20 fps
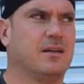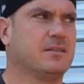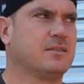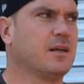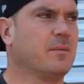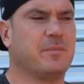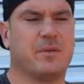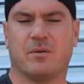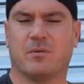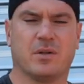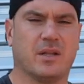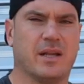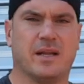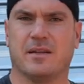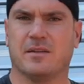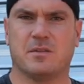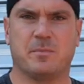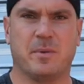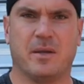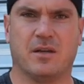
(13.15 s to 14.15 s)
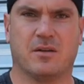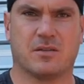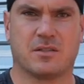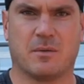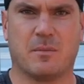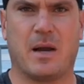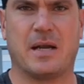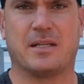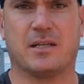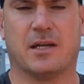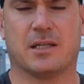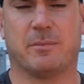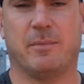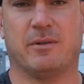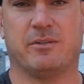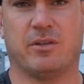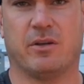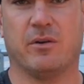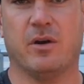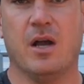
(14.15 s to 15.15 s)
something related to speed or something I talked
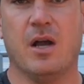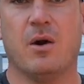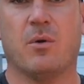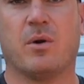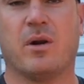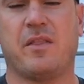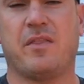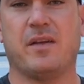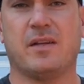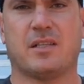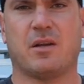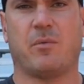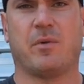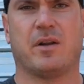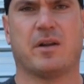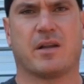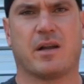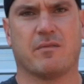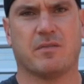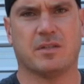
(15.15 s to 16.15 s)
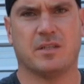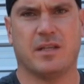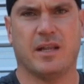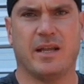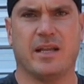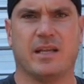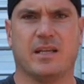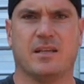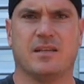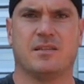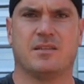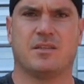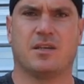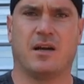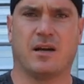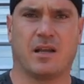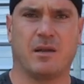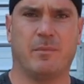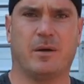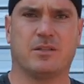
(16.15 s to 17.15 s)
about. So one of the things I wanted to cover today is
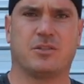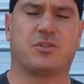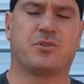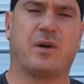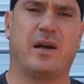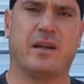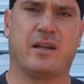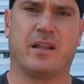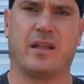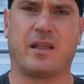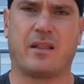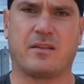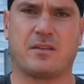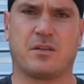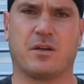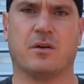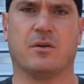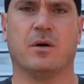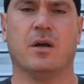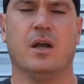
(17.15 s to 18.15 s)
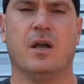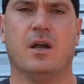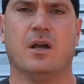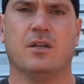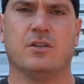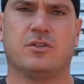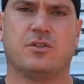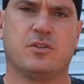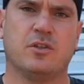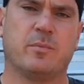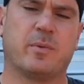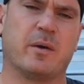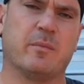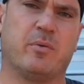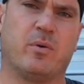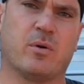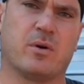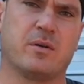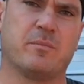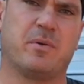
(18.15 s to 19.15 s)
talking about stride length. So super
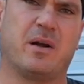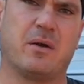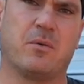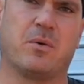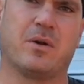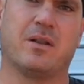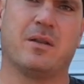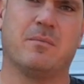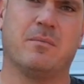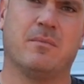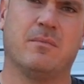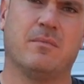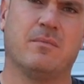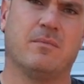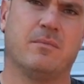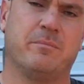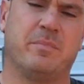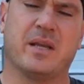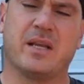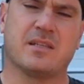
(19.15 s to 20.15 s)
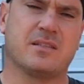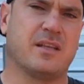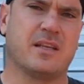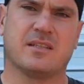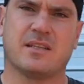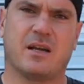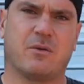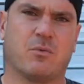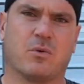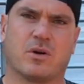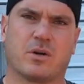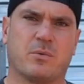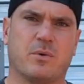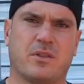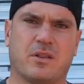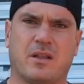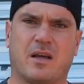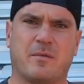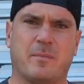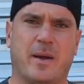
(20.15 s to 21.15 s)
important, probably one of the biggest things I work
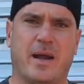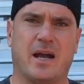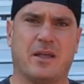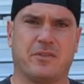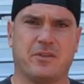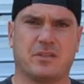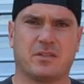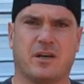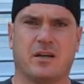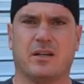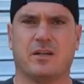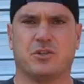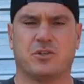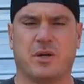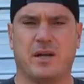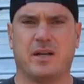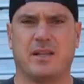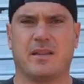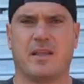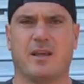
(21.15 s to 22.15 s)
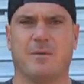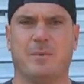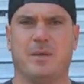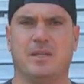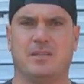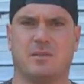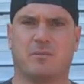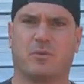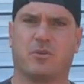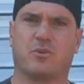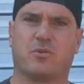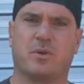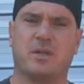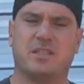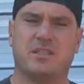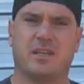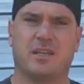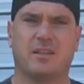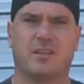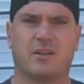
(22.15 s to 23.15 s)
with a lot of my athletes on and training them is
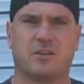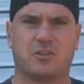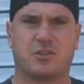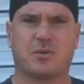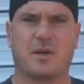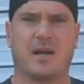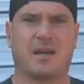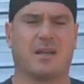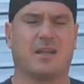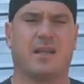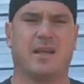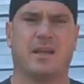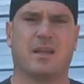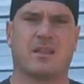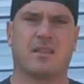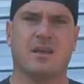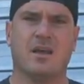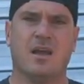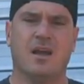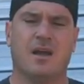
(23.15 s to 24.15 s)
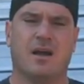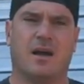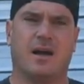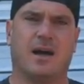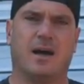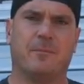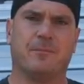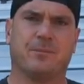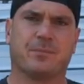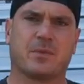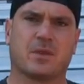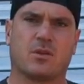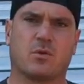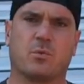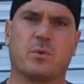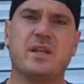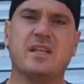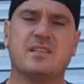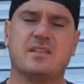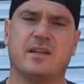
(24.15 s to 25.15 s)
increasing their stride length. The
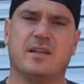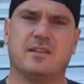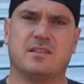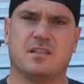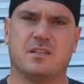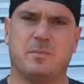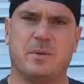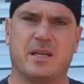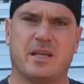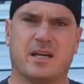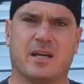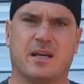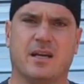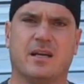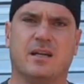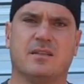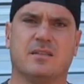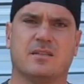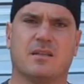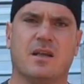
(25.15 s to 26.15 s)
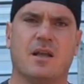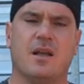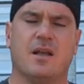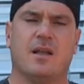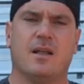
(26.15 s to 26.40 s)
reason is because